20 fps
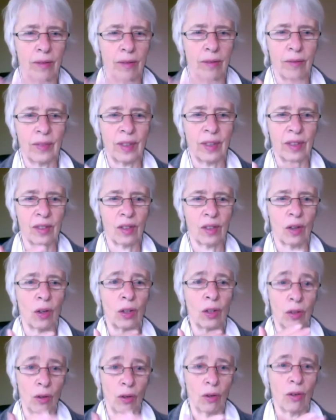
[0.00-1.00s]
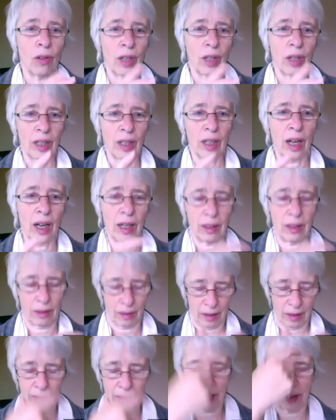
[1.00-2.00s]
there's a lot to learn in that,
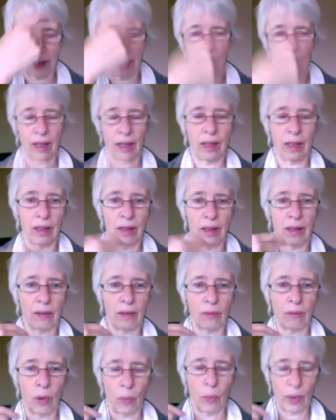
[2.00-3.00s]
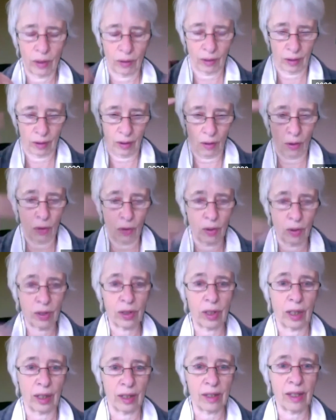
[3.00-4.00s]
let's say, what we call the
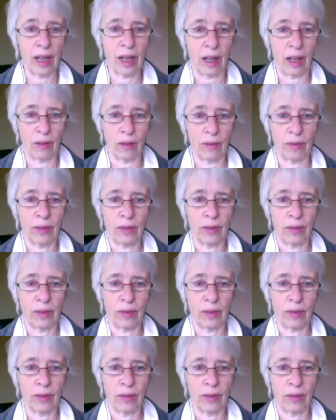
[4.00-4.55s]
hosting self.